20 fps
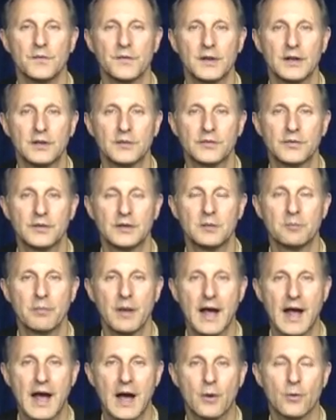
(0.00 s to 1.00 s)
It's the
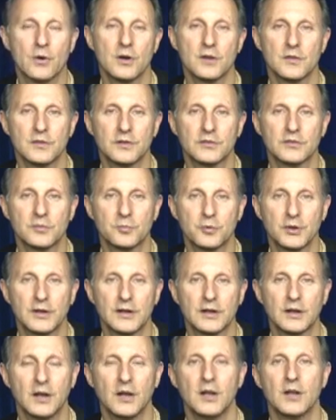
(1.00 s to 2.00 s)
empowered in the
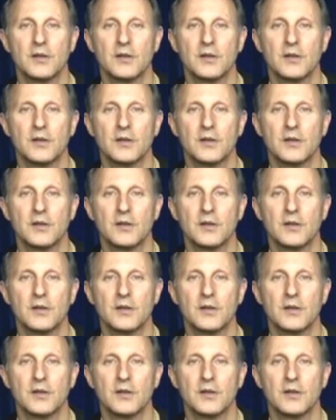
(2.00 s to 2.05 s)
spring,